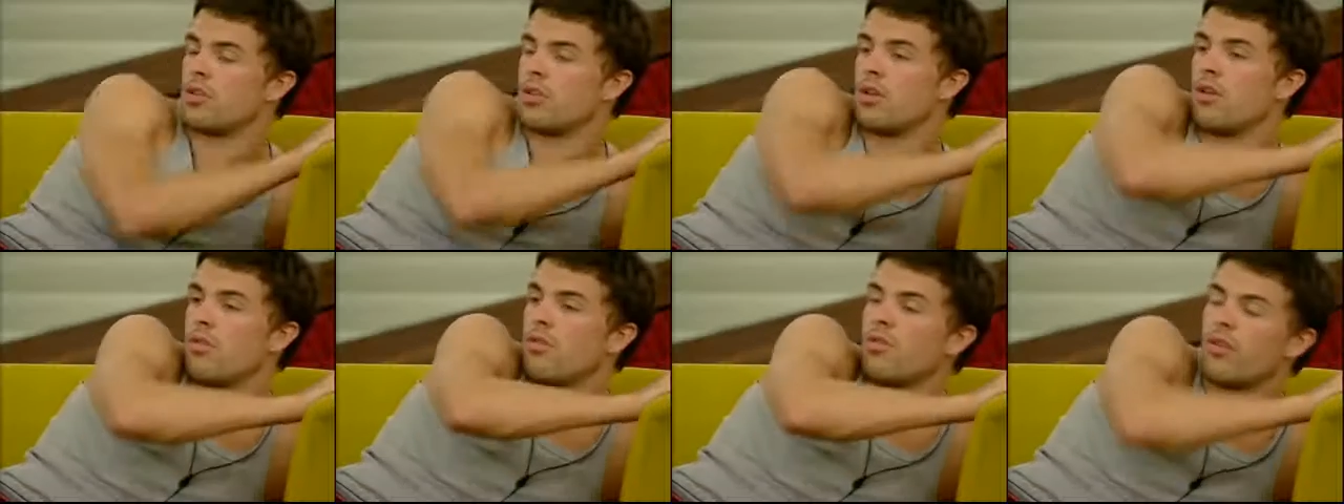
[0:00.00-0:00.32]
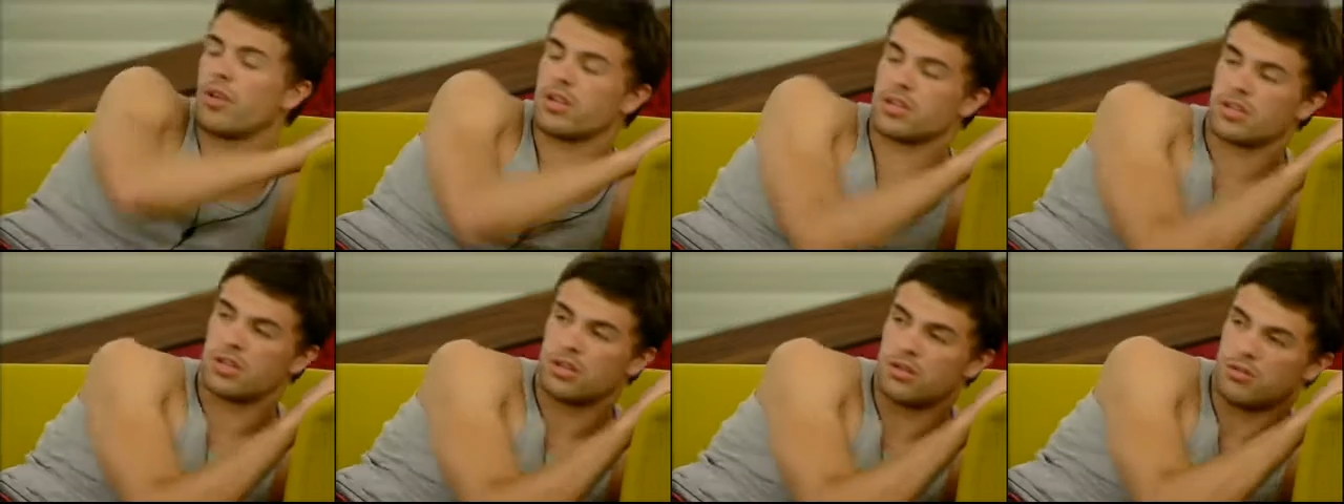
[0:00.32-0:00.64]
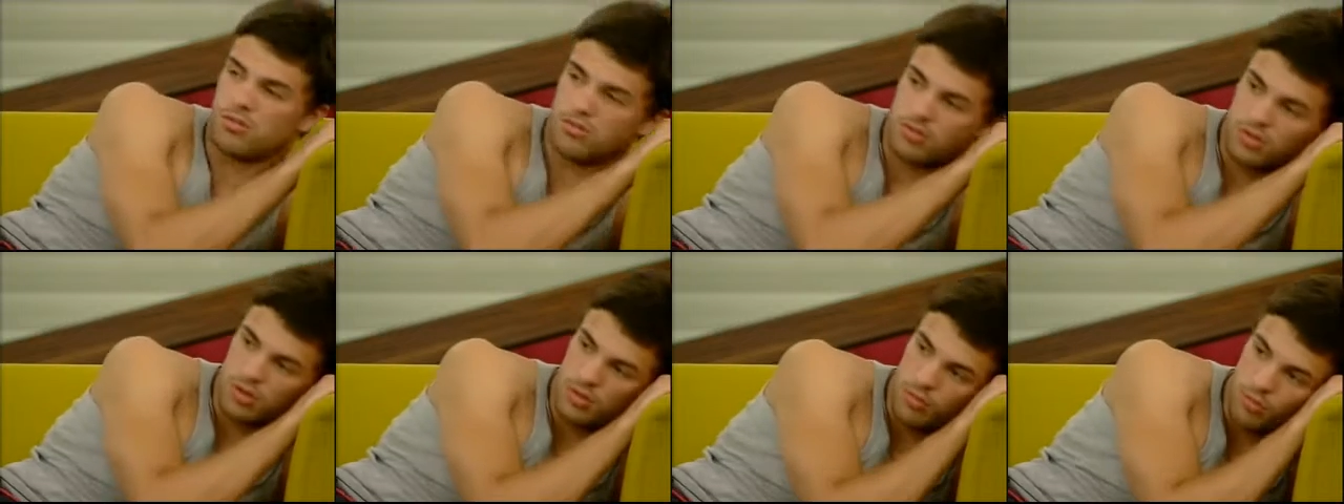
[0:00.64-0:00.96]
No, like I said,
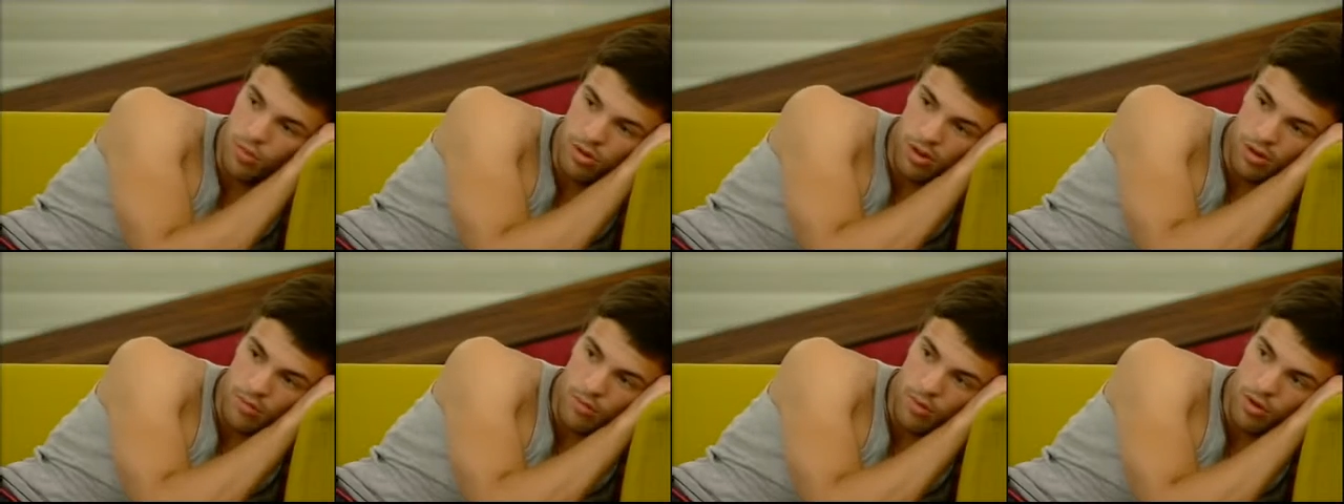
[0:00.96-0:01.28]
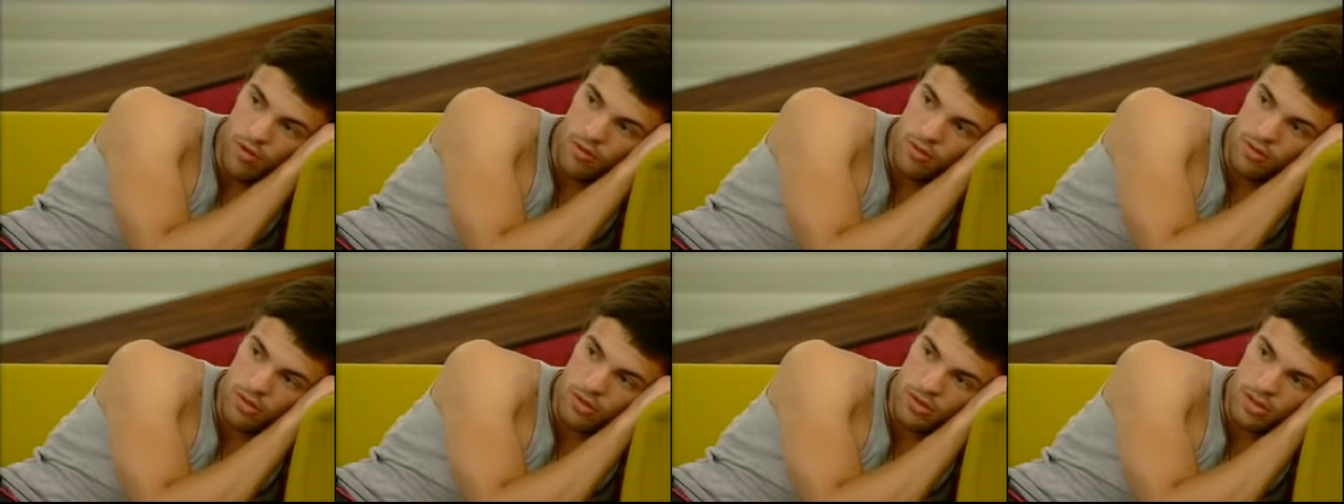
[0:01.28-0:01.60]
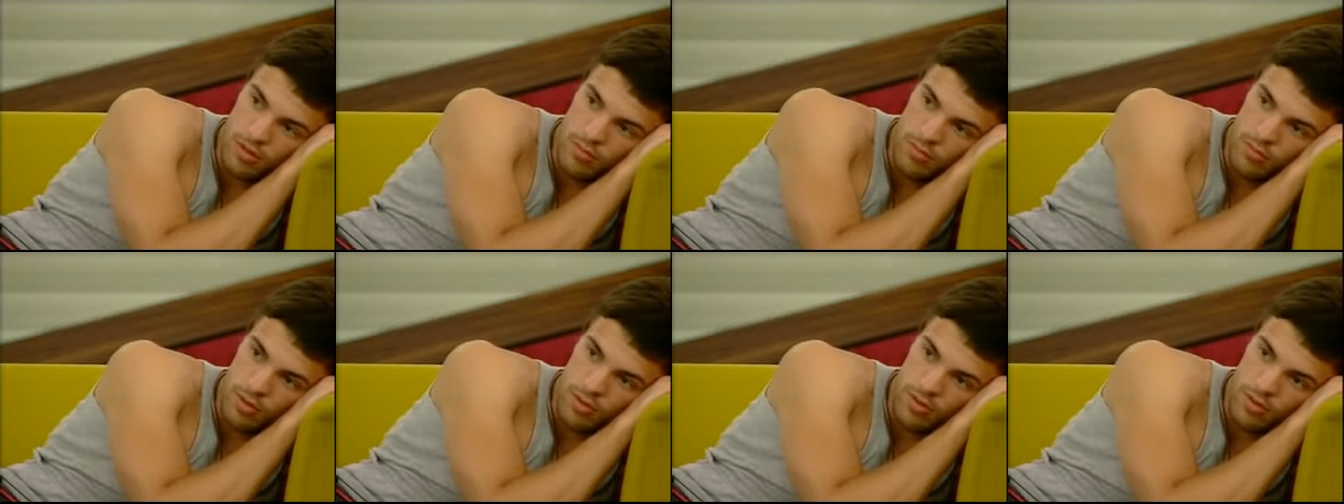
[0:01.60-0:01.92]
I'm not like bothered. And said,
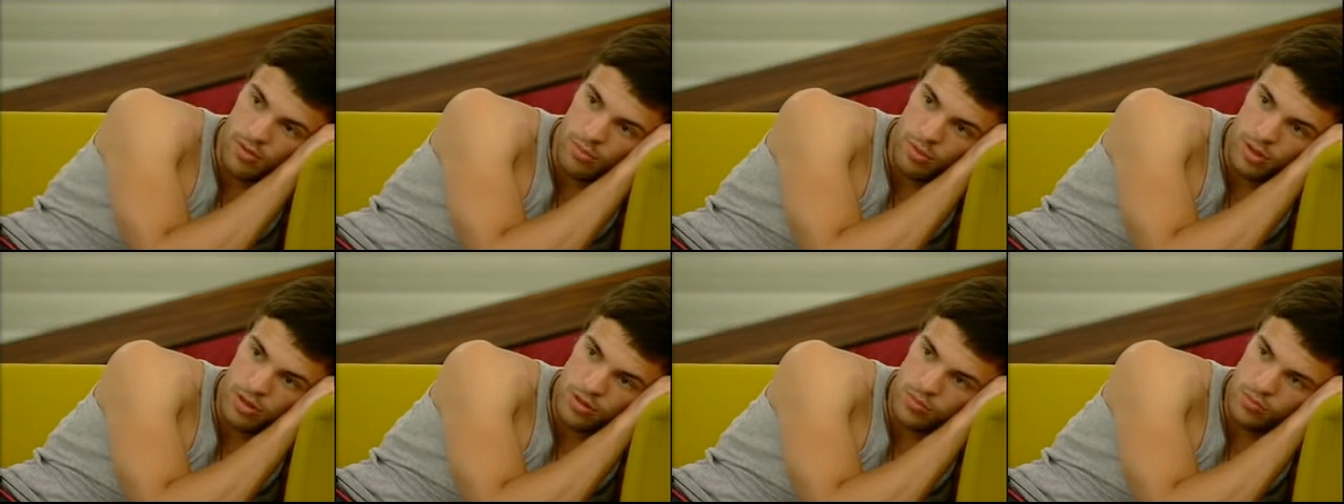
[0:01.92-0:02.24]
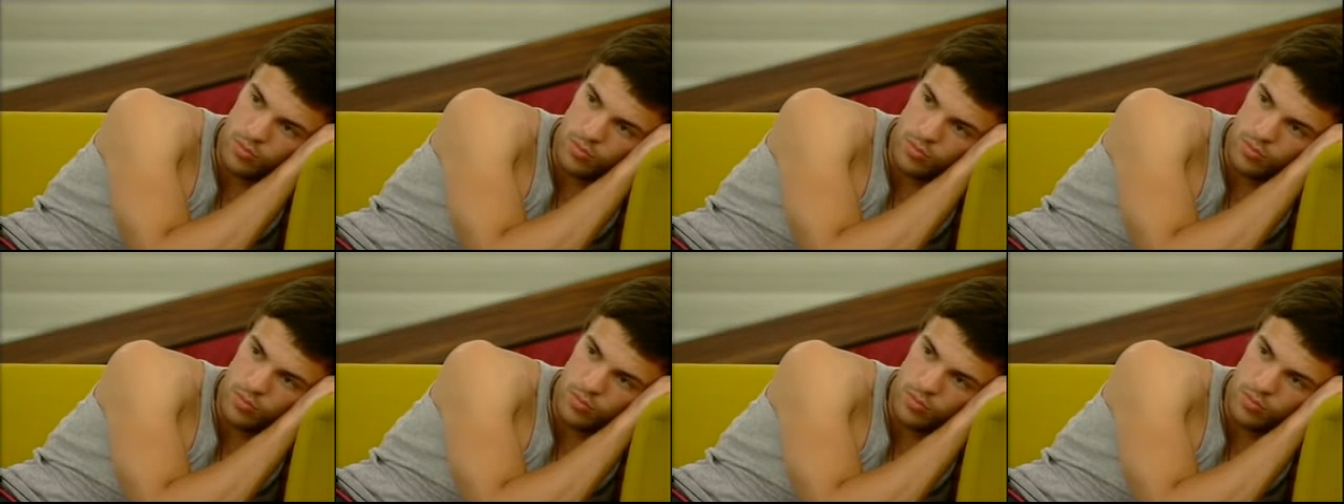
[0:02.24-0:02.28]
like,